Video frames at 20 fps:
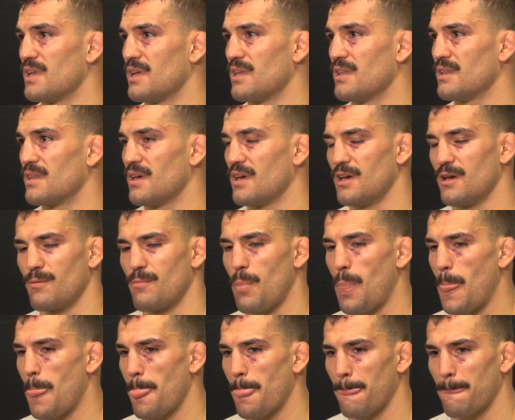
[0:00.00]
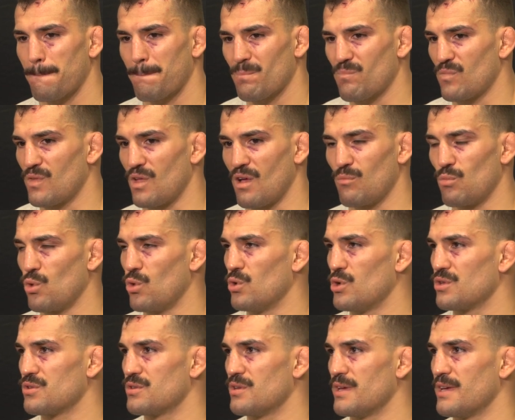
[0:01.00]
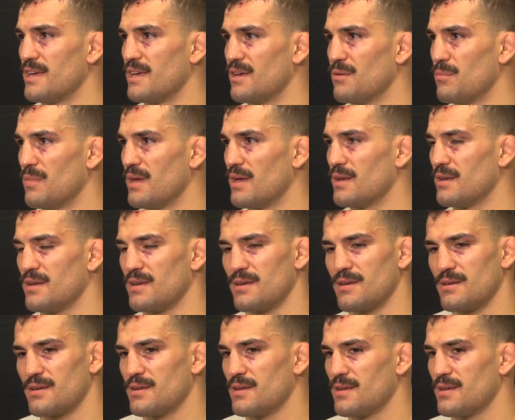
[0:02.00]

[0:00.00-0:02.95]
and you know, I'm loyal to him, and